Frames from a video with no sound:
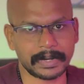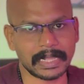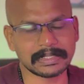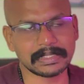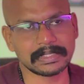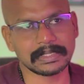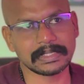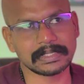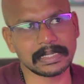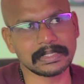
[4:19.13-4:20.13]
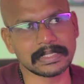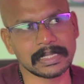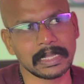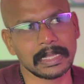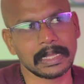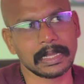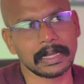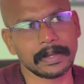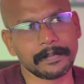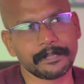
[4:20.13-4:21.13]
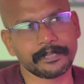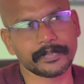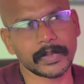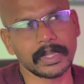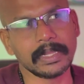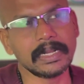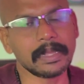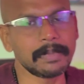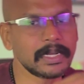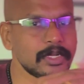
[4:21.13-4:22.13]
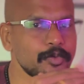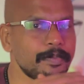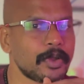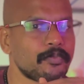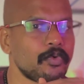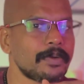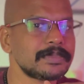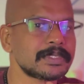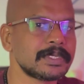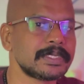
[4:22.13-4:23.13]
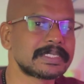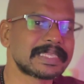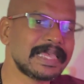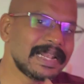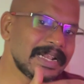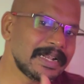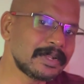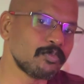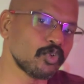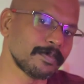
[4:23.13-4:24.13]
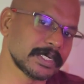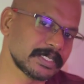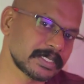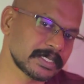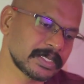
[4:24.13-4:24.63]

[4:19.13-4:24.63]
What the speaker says: Praxis in the sense inability to perform skilled movements.